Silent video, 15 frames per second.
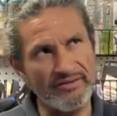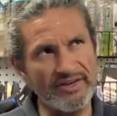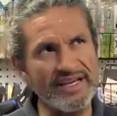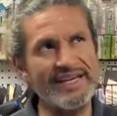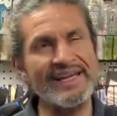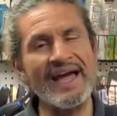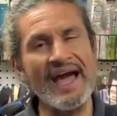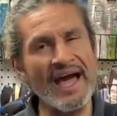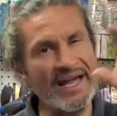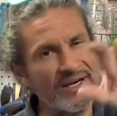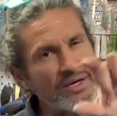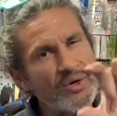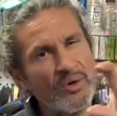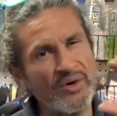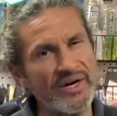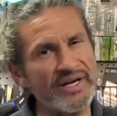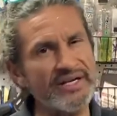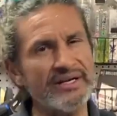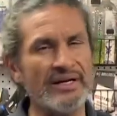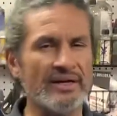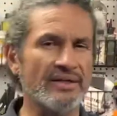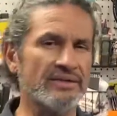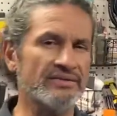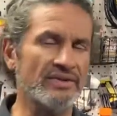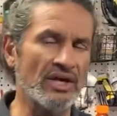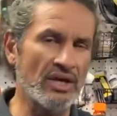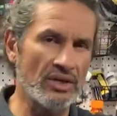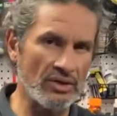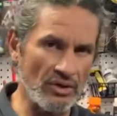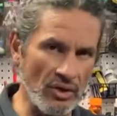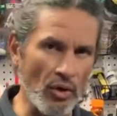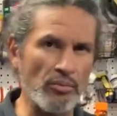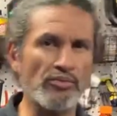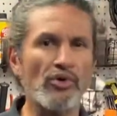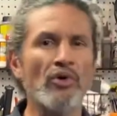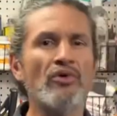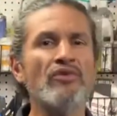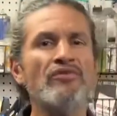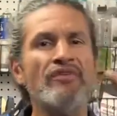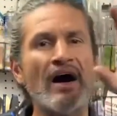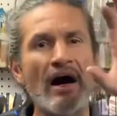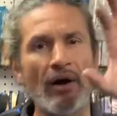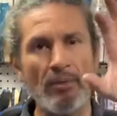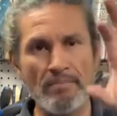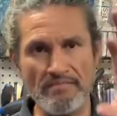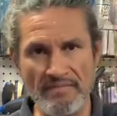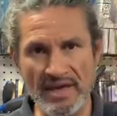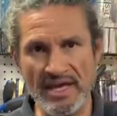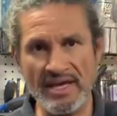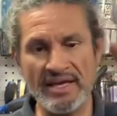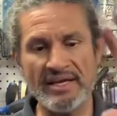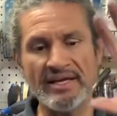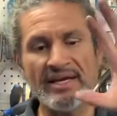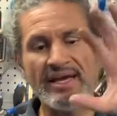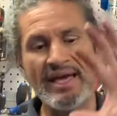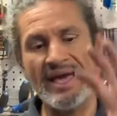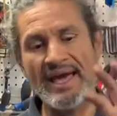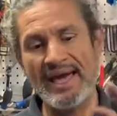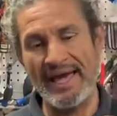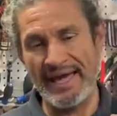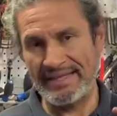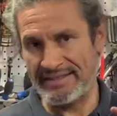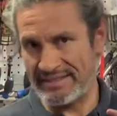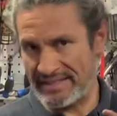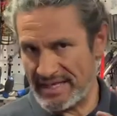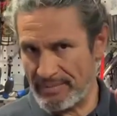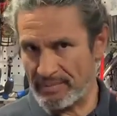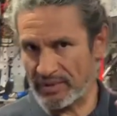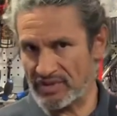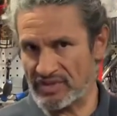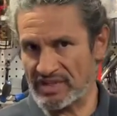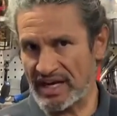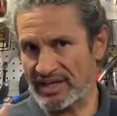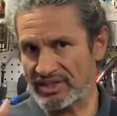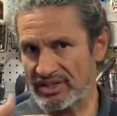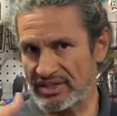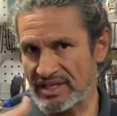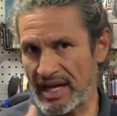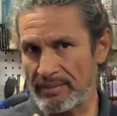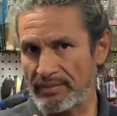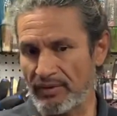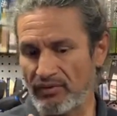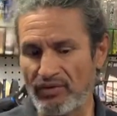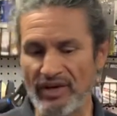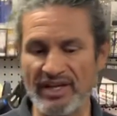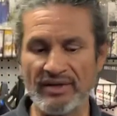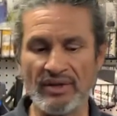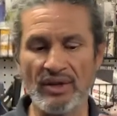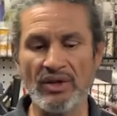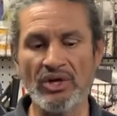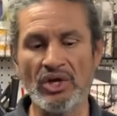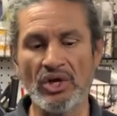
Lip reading: category of low profile, mid, and deeper section type of wheel,